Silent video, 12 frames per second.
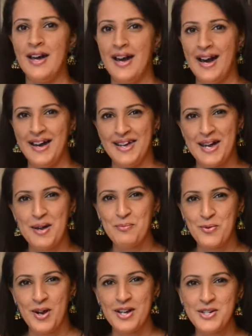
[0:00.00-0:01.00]
Hi, I'm
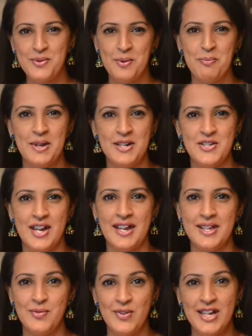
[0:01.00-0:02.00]
Raj with Pink Chai
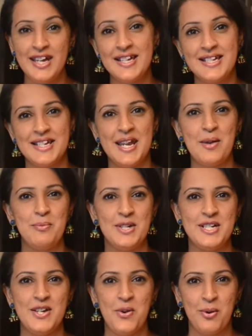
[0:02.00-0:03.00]
Living, and today I'm
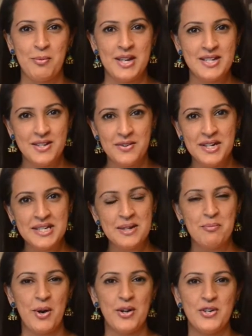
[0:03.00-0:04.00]
continuing my series in
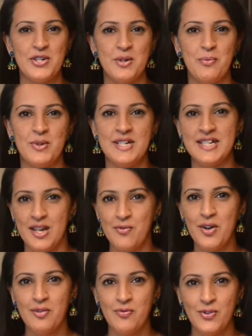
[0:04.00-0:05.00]
partnership with Save
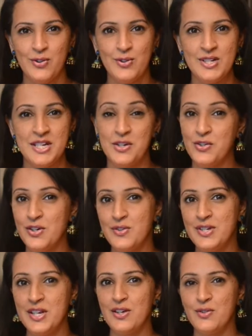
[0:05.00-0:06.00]
On Foods,
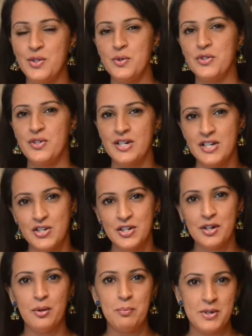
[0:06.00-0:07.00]
introducing you to a
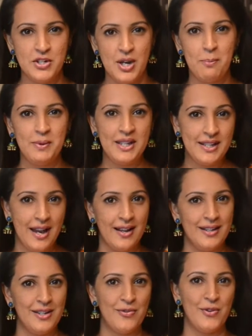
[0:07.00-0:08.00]
traditional Punjabi
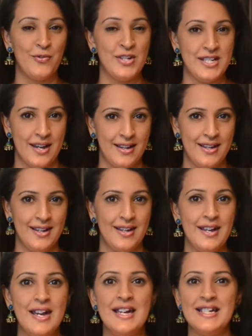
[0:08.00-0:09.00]
thali for Vaisakhi.
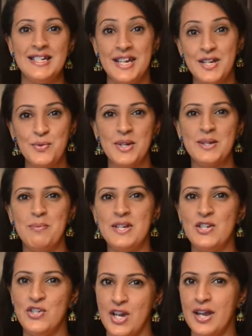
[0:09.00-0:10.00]
Today's recipe is
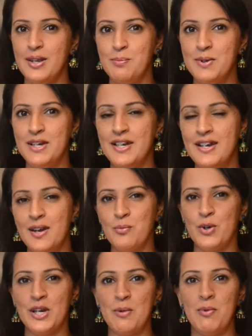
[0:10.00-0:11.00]
Shahi Paneer, and we're
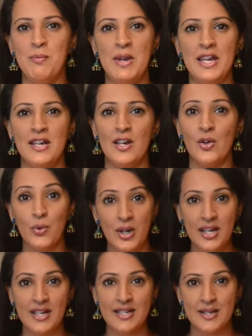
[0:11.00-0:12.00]
going to be making a
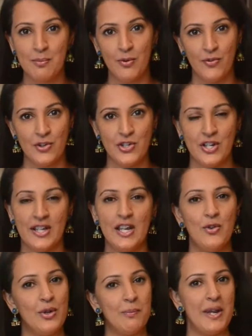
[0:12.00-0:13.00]
quick and simple version that you
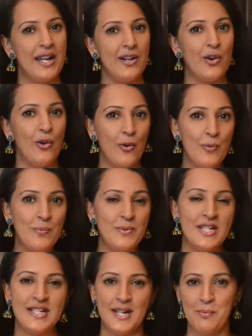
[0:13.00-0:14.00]
can make at home
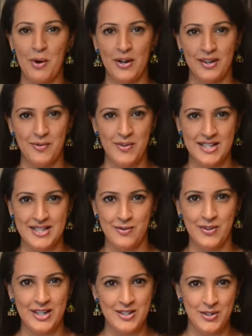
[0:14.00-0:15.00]
to take part in the
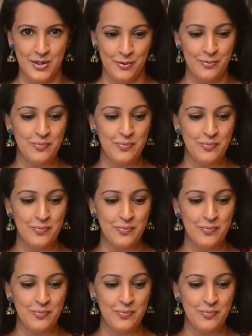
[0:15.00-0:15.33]
festivities too.